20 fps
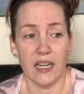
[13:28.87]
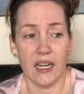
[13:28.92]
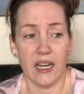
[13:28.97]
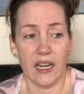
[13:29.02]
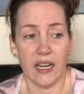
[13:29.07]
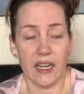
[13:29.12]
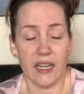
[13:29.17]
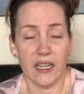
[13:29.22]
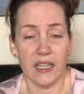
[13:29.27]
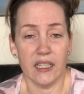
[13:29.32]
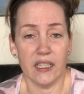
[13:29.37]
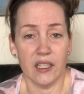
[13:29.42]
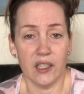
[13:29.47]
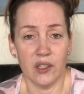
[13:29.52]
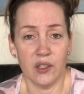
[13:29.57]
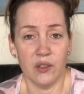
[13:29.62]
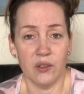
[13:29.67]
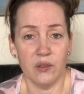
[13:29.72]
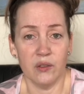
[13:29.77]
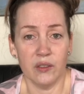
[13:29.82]
I
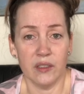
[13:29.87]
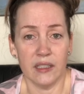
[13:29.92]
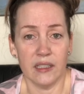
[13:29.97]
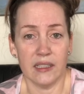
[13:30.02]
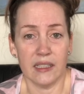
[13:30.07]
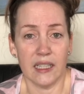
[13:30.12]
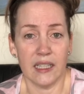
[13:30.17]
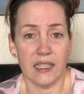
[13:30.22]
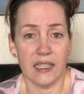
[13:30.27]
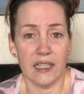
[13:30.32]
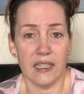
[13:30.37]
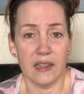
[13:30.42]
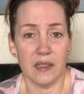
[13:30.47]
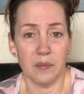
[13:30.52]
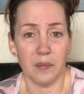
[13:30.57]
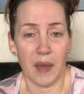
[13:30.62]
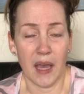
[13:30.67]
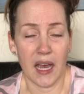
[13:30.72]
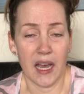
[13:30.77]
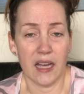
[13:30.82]
know that in the
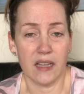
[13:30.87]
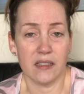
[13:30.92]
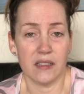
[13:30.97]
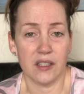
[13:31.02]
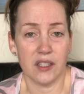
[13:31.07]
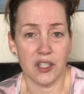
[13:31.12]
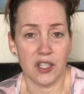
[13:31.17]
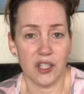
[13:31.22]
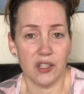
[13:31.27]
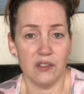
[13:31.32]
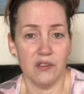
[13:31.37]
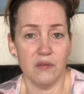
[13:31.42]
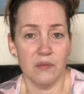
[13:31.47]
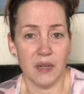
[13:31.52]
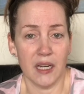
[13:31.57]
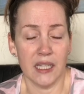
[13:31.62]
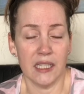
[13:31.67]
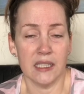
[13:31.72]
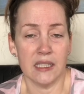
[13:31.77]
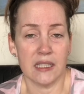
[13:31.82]
past 2
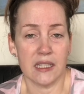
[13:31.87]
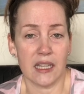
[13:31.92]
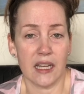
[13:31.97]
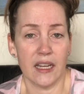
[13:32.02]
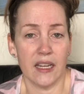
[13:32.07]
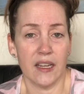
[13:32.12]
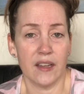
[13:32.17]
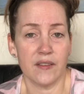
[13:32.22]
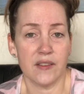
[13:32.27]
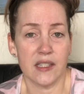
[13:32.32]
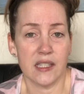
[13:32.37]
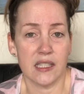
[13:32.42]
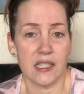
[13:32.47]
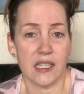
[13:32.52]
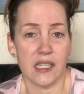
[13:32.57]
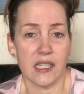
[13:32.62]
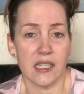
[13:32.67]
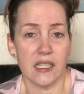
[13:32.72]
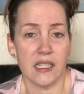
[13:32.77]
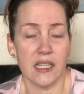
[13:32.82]
months, I have
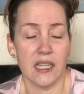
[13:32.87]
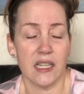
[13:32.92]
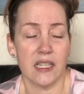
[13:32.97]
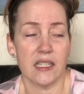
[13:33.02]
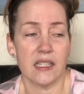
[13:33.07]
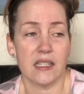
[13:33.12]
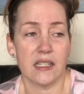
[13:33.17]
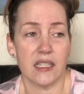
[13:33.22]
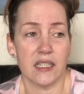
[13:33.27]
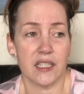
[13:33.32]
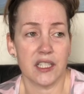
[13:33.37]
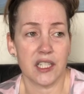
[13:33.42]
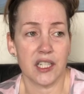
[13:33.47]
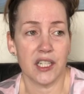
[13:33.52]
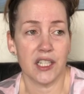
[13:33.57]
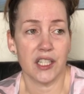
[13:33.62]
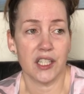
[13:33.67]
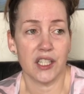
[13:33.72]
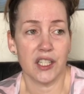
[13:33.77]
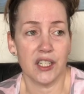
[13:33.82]
seen such a
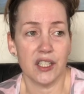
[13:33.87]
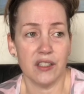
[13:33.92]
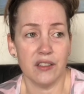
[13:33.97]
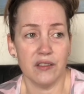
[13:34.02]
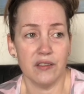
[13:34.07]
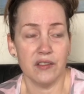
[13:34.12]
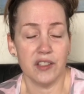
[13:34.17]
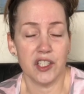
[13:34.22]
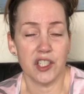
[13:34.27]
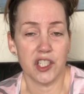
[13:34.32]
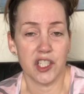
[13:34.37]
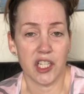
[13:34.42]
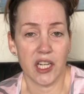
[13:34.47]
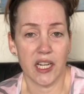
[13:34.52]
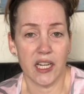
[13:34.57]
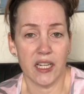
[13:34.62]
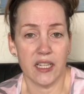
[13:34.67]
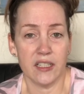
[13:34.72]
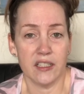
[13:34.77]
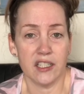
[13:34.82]
huge
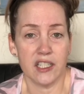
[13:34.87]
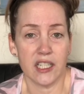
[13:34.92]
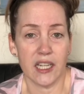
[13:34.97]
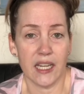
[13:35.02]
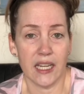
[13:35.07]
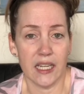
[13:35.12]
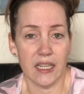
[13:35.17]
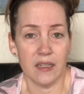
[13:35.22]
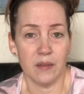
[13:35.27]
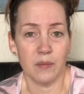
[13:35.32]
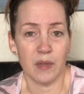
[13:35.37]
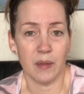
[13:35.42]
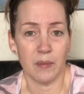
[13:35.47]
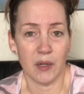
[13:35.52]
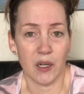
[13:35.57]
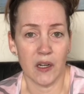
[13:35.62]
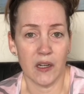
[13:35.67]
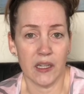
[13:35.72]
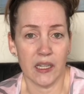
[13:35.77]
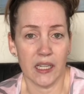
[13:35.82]
change in my
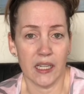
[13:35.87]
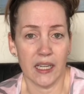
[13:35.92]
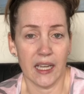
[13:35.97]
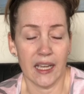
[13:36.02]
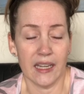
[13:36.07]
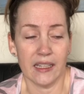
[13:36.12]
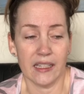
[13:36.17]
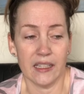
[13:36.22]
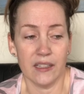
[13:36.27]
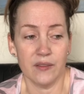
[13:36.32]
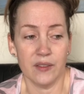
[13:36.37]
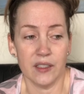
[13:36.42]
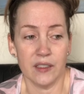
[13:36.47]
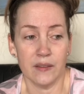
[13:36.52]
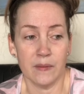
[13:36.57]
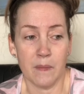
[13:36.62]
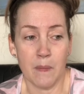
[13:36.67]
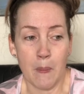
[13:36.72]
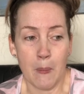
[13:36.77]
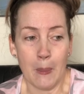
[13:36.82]
body, and
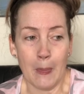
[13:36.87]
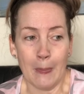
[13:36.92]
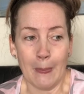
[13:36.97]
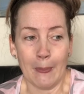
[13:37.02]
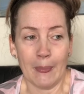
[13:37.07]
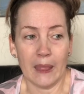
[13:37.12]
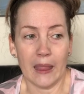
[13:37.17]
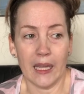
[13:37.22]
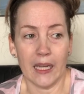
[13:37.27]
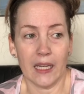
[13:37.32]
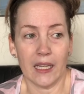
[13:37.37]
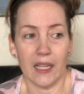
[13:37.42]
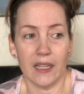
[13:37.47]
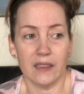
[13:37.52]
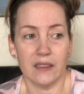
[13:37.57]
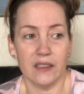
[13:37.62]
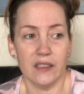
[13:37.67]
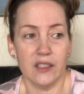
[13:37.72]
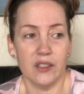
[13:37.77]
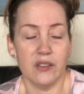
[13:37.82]
even like
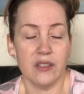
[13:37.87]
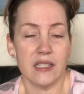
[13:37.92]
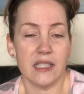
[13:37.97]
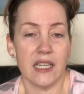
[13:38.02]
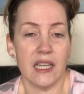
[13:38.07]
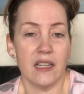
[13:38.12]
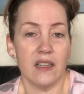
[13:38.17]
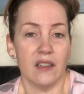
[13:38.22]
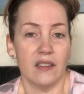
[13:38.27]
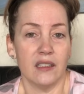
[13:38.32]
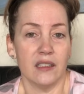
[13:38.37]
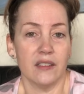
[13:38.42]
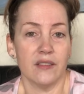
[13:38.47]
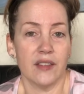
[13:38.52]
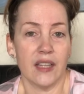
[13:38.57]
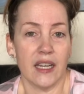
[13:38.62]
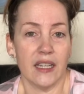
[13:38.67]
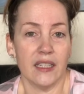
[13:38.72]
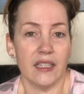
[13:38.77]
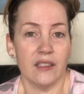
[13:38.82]
losing all of
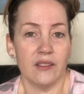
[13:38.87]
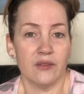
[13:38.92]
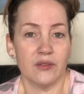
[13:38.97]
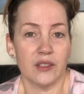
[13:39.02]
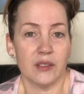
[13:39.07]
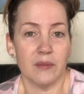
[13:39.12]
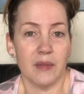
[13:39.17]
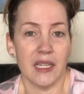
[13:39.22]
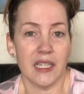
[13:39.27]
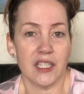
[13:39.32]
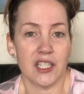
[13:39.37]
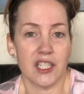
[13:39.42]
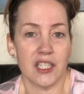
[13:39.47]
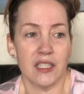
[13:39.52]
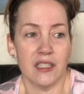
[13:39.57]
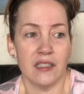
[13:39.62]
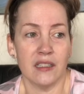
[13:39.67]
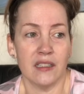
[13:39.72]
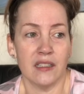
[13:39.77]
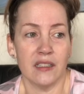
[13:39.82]
that
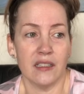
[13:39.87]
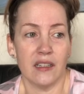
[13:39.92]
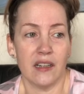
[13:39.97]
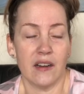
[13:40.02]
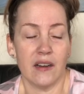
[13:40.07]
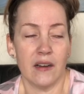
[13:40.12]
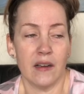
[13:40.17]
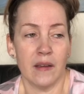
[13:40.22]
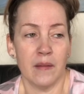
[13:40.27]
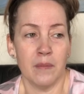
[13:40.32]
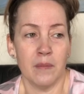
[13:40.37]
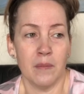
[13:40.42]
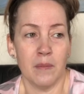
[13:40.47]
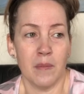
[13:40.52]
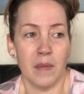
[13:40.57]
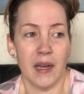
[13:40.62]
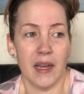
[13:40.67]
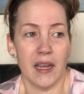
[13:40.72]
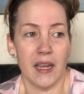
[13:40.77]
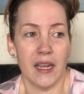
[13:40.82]
inflammation on
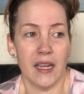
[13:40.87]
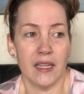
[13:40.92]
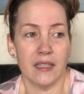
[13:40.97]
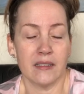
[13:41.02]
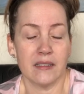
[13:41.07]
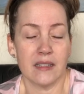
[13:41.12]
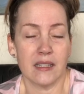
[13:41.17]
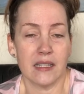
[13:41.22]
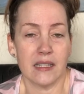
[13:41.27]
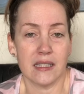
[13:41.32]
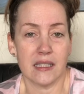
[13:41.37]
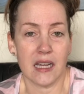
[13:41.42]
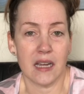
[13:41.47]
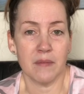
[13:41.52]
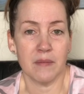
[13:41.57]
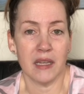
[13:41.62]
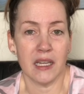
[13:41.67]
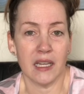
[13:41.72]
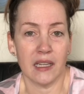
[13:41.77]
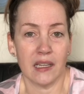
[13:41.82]
my
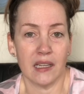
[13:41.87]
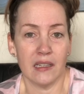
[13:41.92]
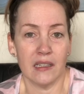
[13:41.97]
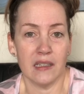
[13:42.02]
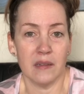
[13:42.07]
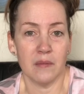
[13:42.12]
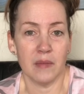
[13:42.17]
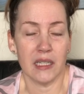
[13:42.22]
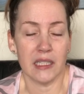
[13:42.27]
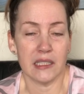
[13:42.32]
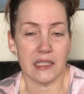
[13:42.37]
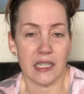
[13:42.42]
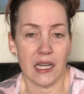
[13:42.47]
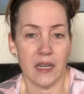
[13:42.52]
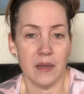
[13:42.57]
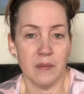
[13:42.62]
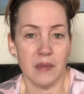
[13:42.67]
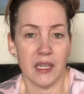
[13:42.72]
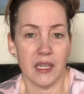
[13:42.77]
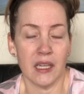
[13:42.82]
stomach and in my
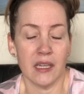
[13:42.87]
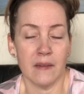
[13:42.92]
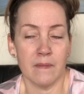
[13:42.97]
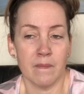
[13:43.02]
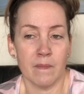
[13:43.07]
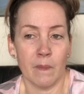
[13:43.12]
tummy.